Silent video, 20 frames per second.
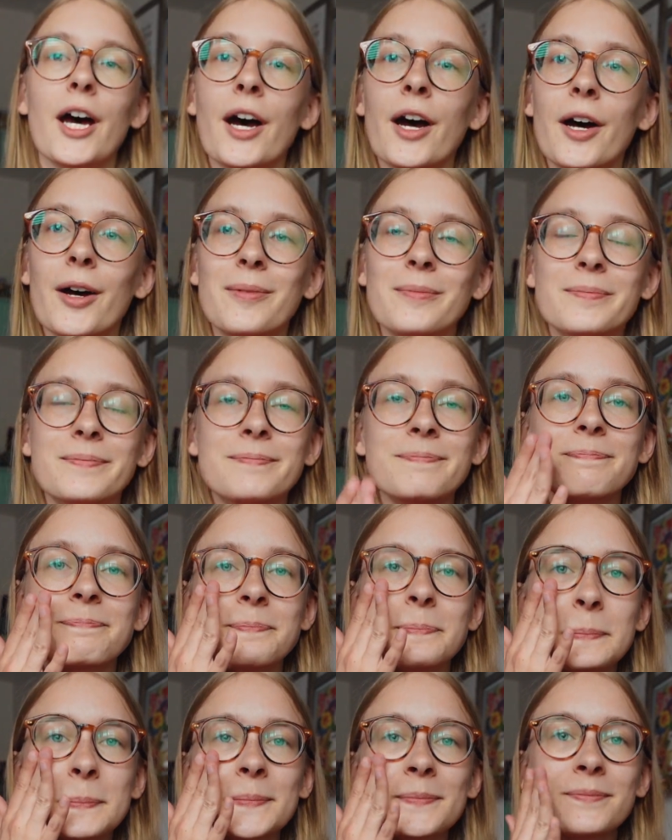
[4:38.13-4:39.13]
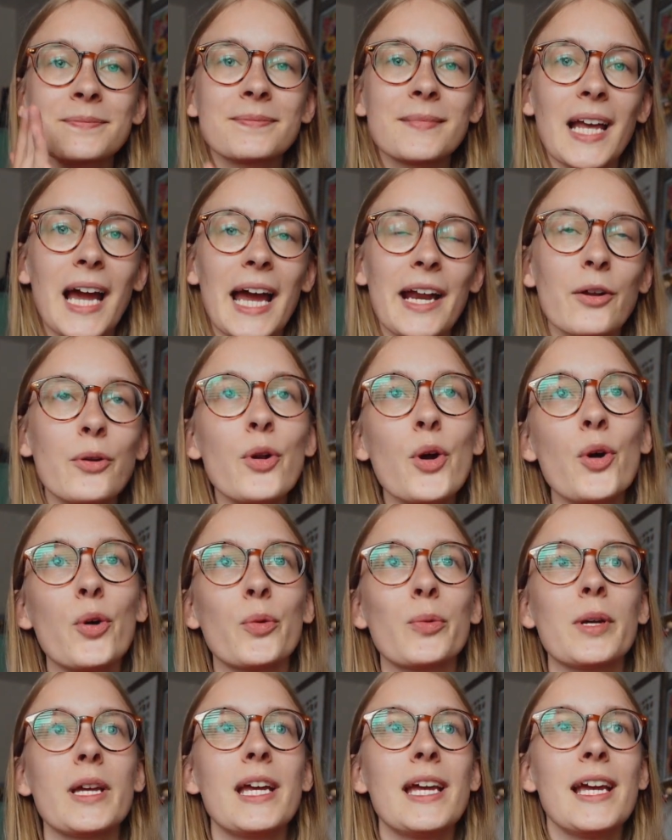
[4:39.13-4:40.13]
I don't
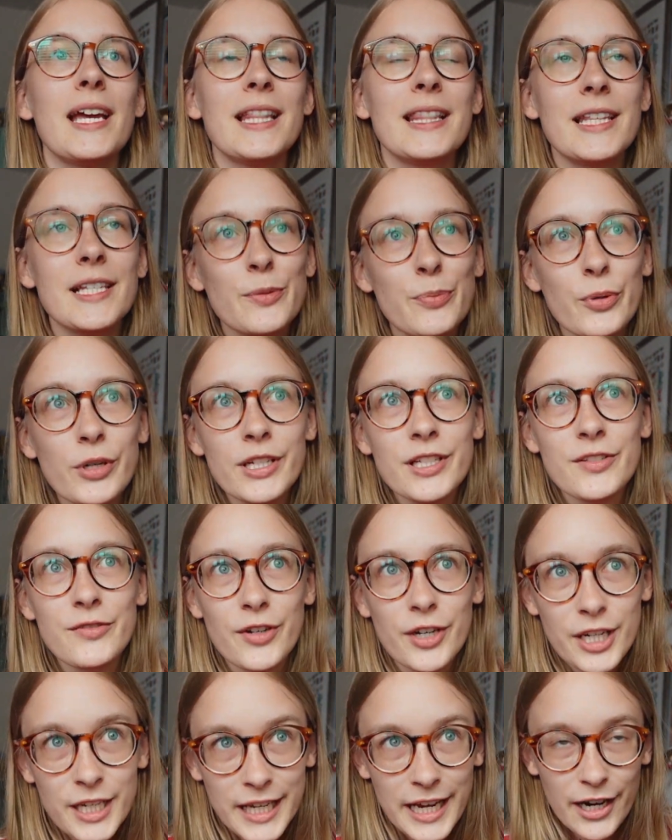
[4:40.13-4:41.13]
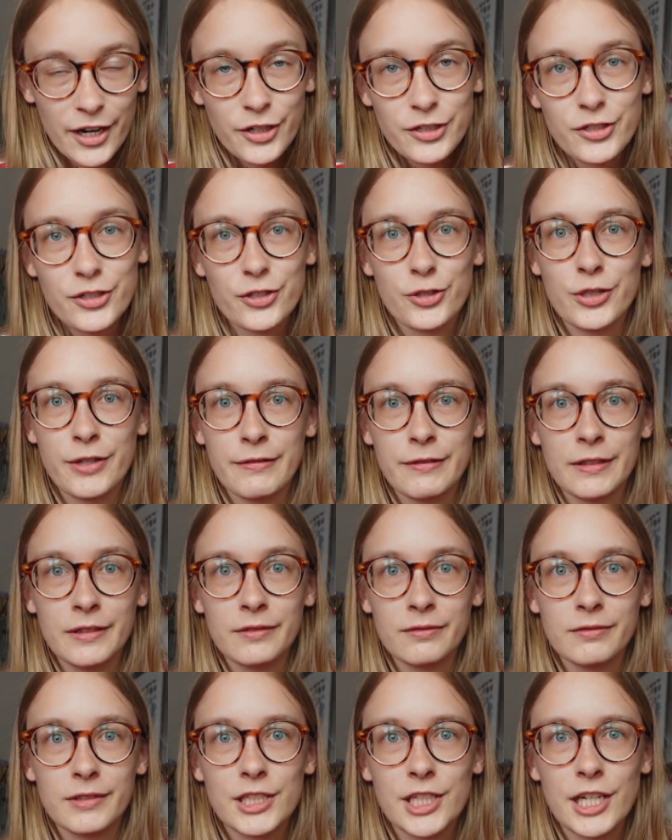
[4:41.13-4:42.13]
know. This book is very character driven,
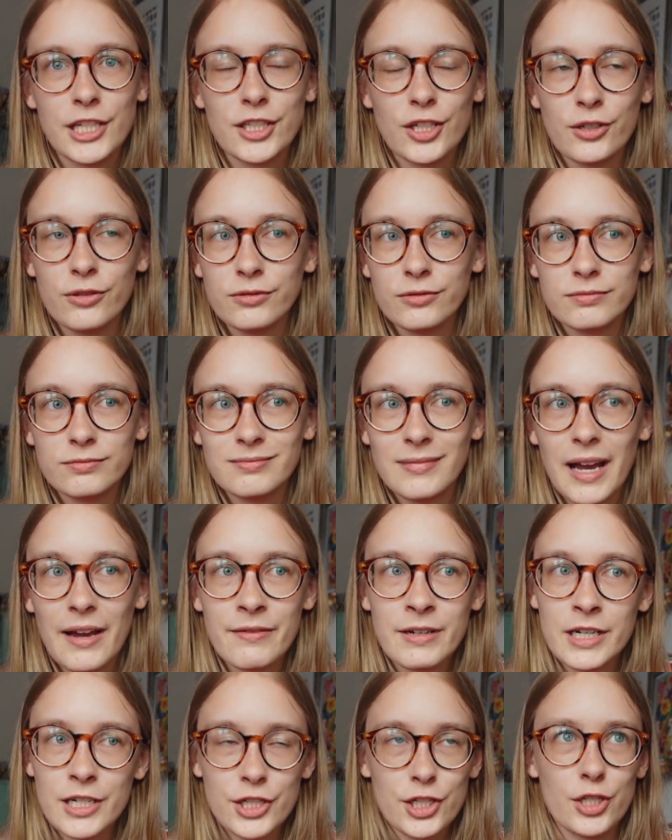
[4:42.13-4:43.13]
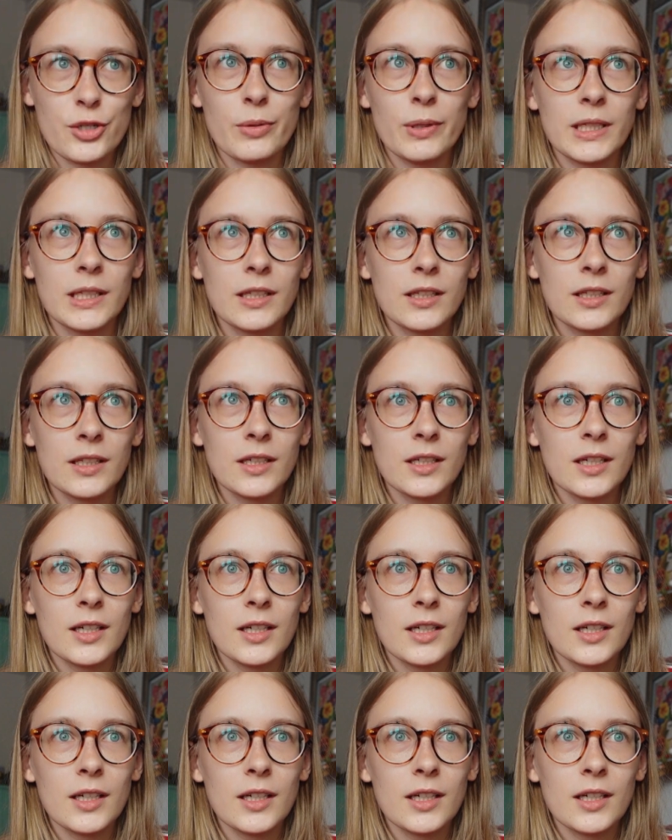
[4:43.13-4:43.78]
which I don't have an issue with.